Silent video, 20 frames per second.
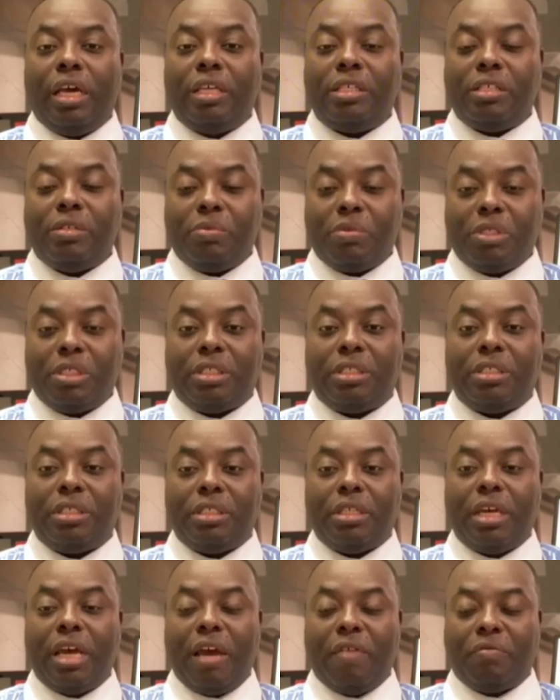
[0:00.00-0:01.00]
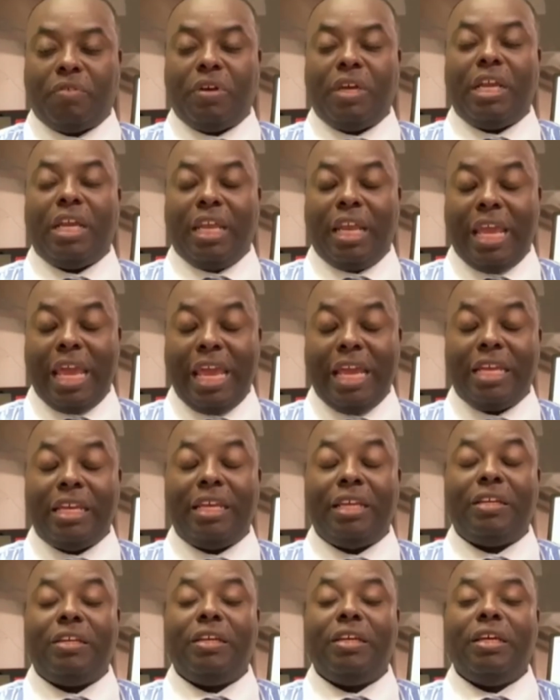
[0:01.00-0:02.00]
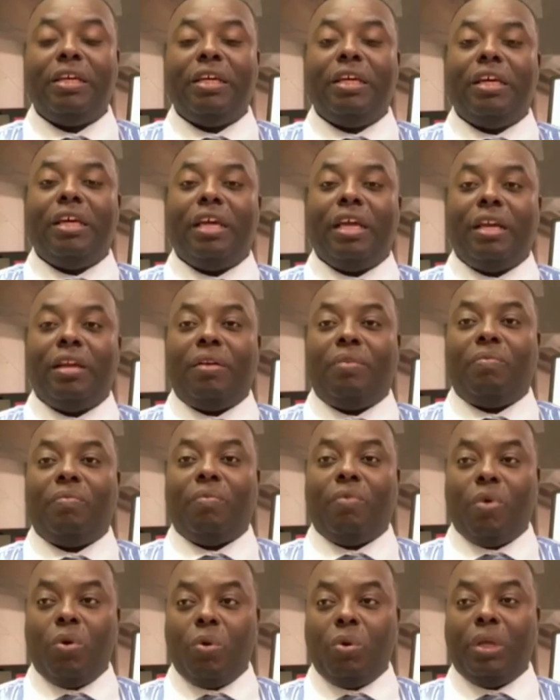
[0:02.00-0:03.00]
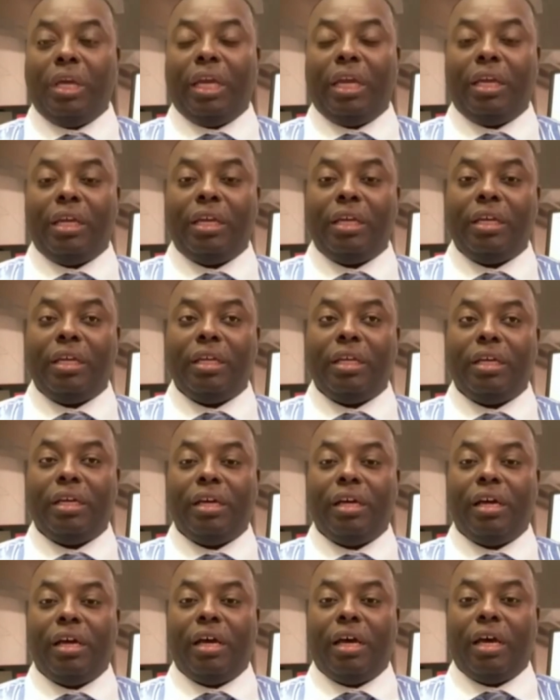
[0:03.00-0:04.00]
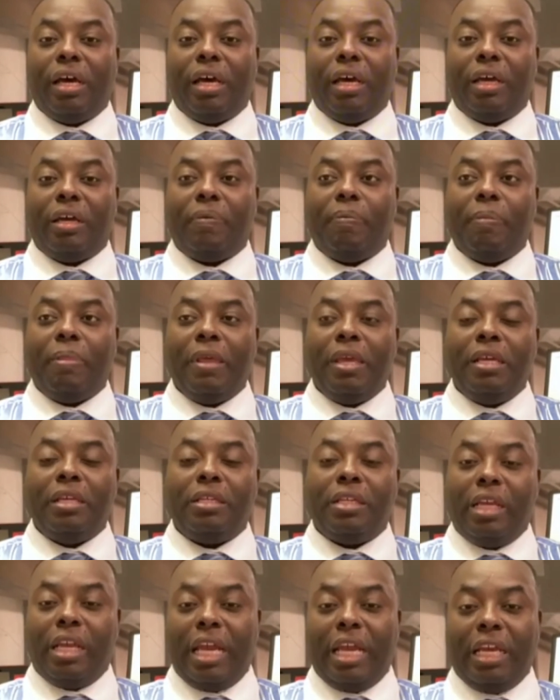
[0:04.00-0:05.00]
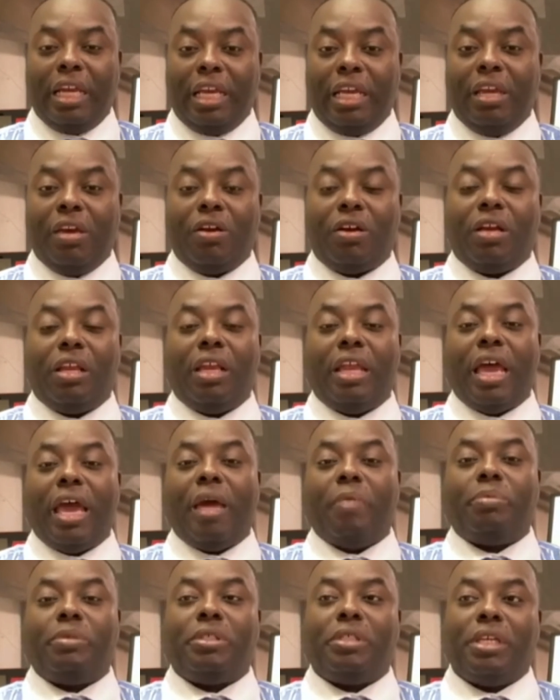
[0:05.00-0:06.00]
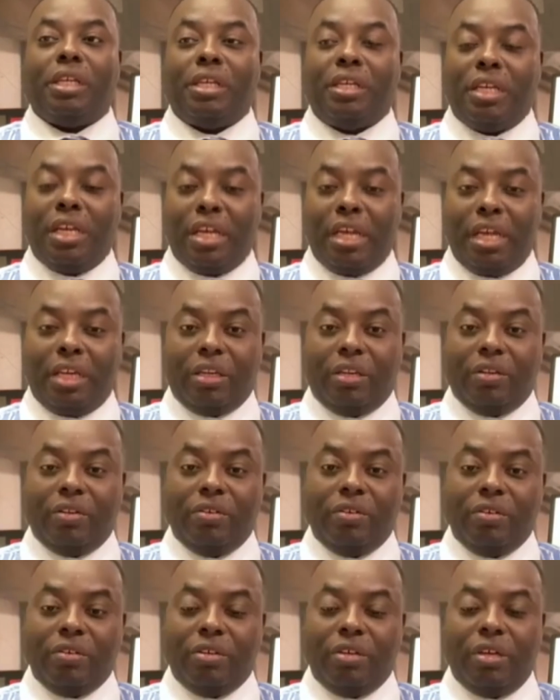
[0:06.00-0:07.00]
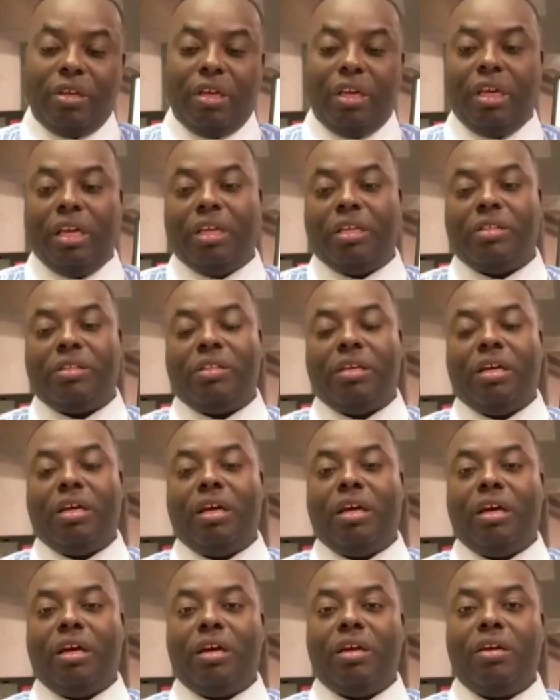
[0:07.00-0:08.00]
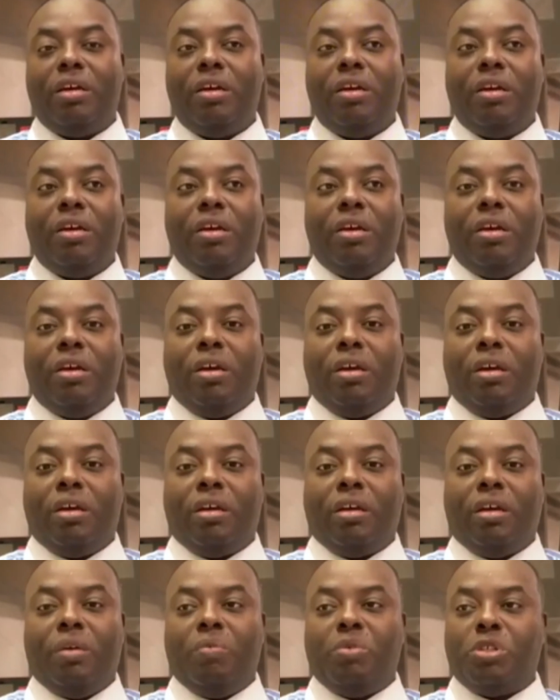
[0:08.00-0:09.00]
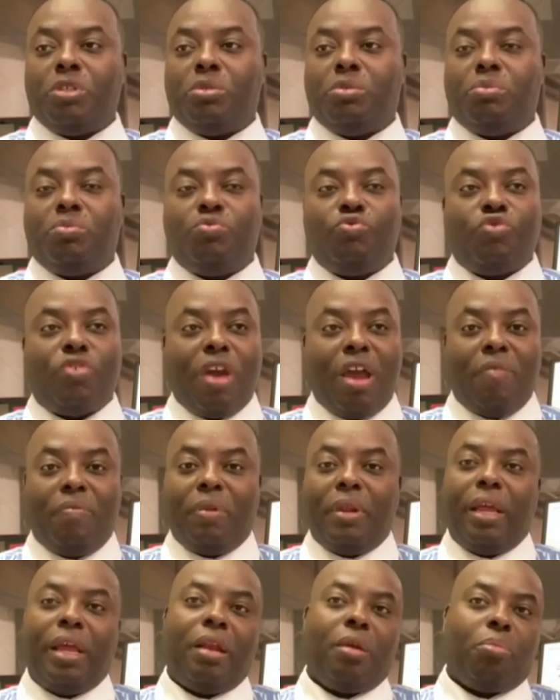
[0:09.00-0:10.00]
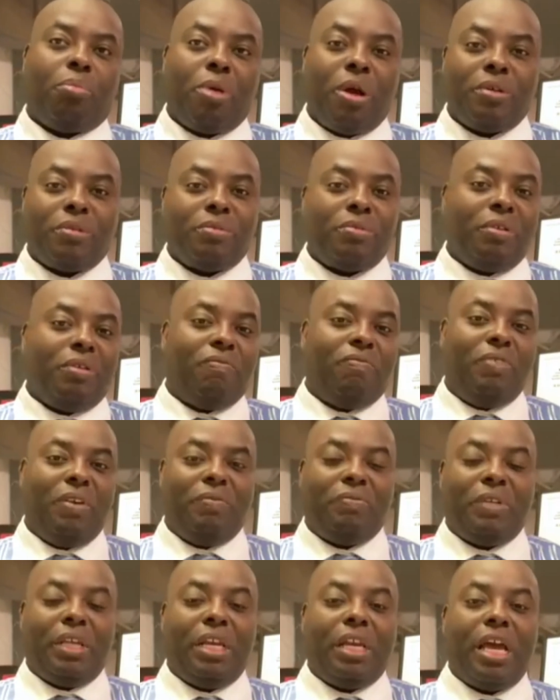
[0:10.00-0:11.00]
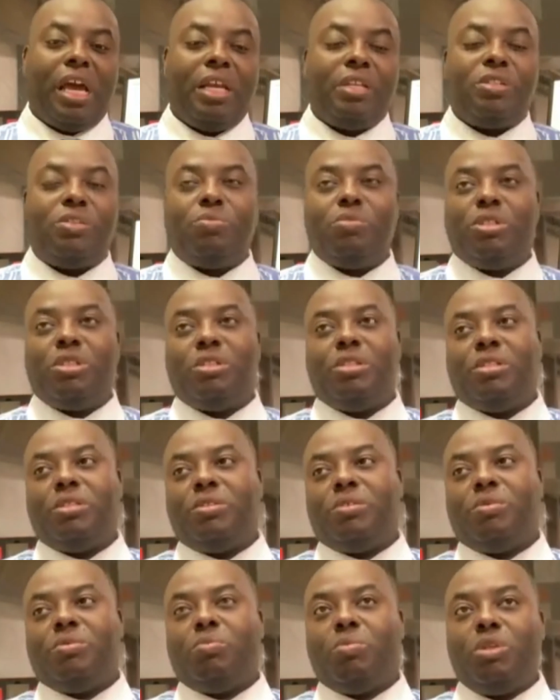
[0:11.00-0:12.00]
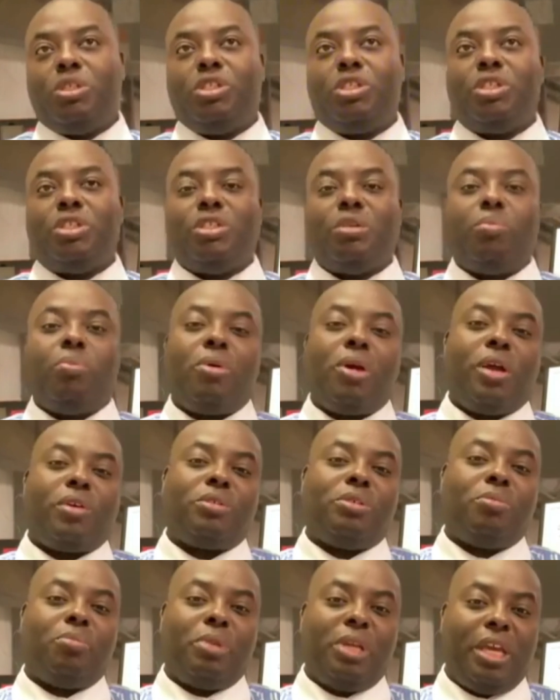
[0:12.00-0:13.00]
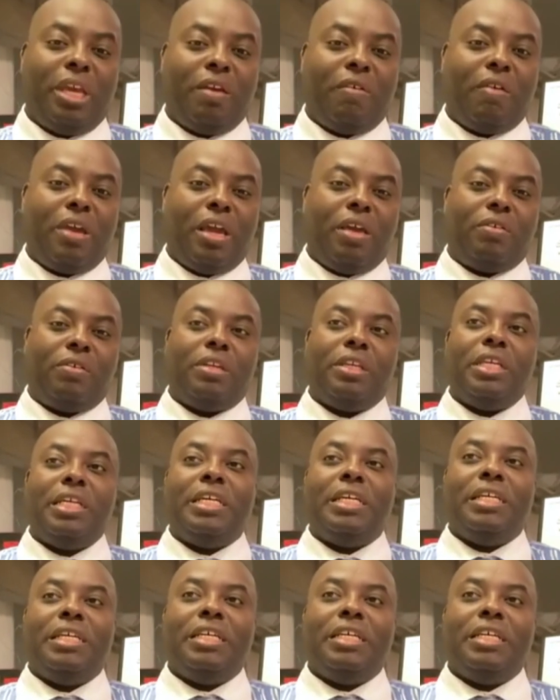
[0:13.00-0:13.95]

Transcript: as it was after it landed and then rolling, the landing gear collapsed, and then it was traveling at approximately 50 knots, which is approximately around